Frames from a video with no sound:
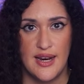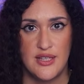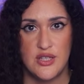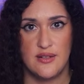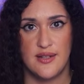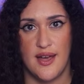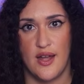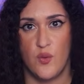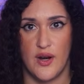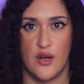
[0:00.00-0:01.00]
Let's look
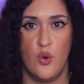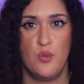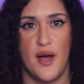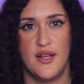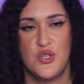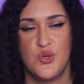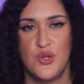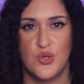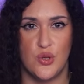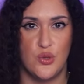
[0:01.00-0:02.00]
at what a Copilot
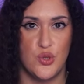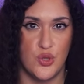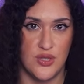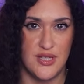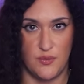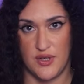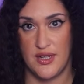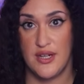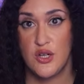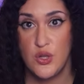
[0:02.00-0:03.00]
Studio solution
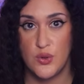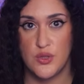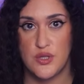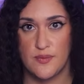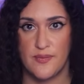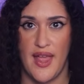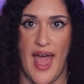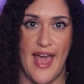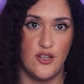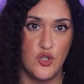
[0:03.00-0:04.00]
typically includes.
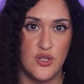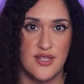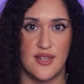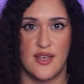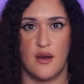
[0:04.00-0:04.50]
Agents that